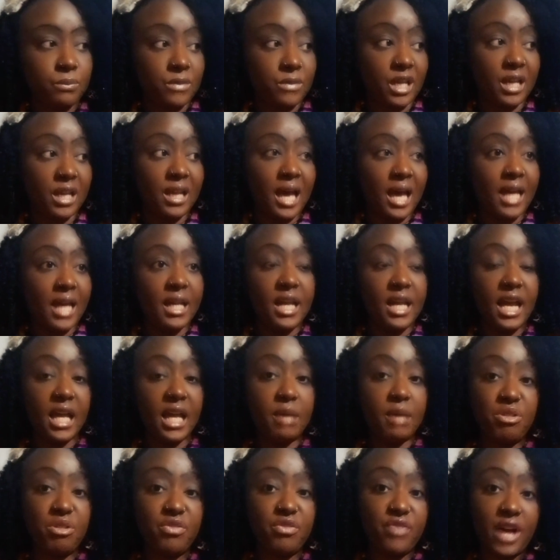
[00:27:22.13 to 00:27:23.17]
And a lot of that
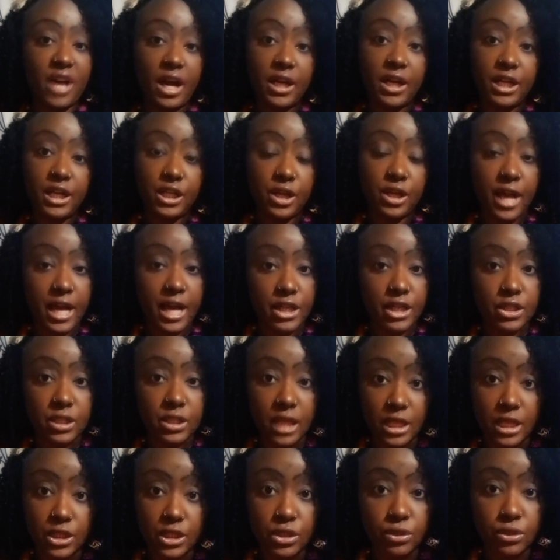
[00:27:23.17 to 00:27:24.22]
can be found in your
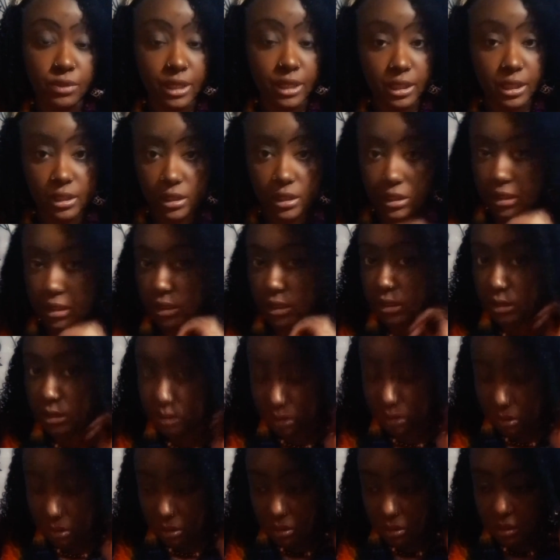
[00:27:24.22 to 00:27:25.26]
astrological energies,
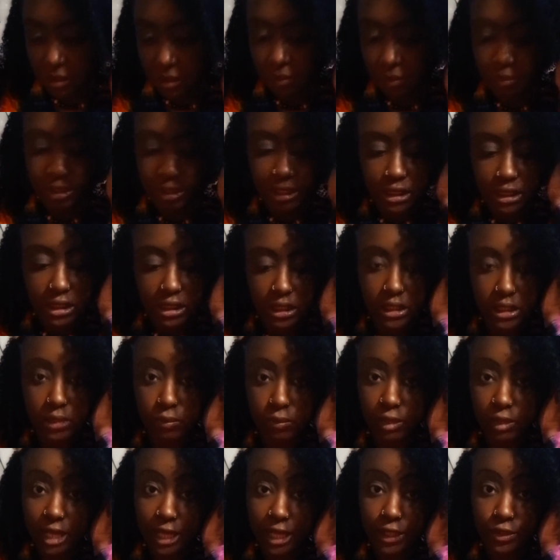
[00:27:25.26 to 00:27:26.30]
which is
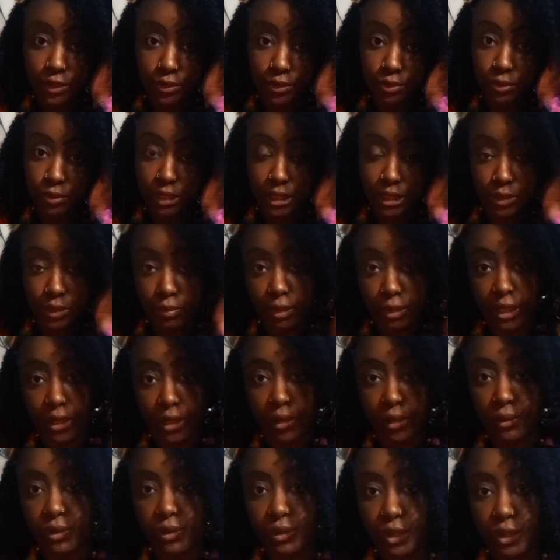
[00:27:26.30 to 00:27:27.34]
what I do as
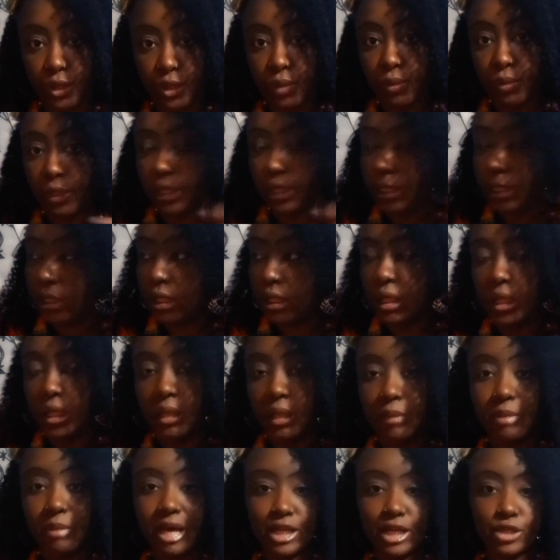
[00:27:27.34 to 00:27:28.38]
well. You know, with
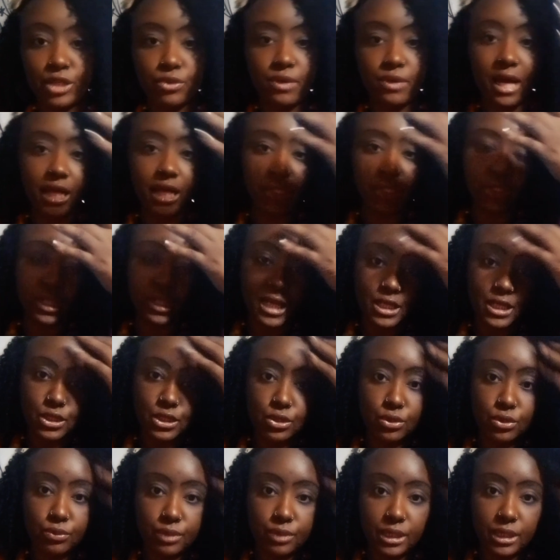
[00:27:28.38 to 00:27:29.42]
I do
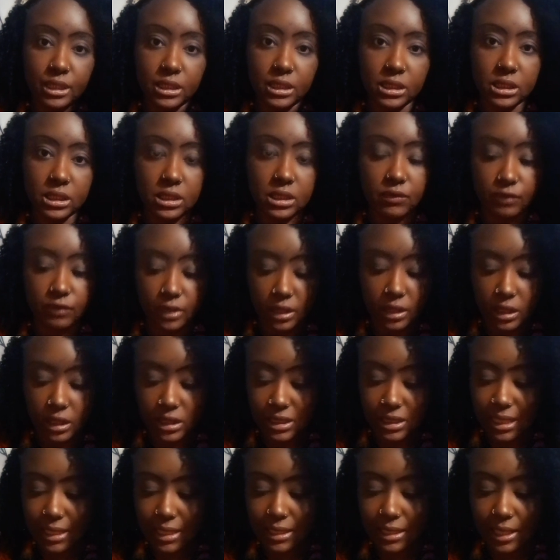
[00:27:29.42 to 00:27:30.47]
astrological readings and different
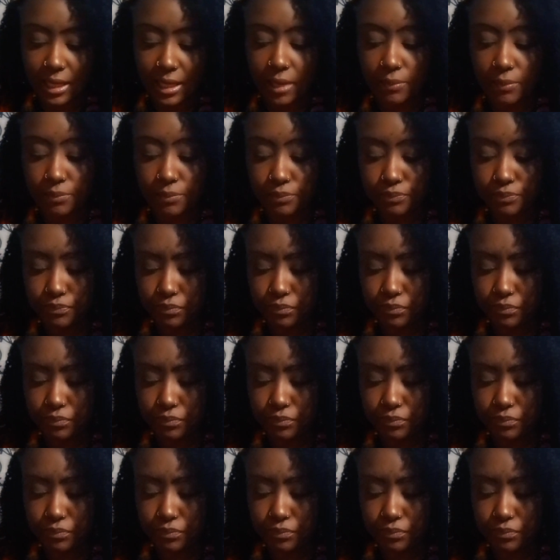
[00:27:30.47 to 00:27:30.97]
things like that.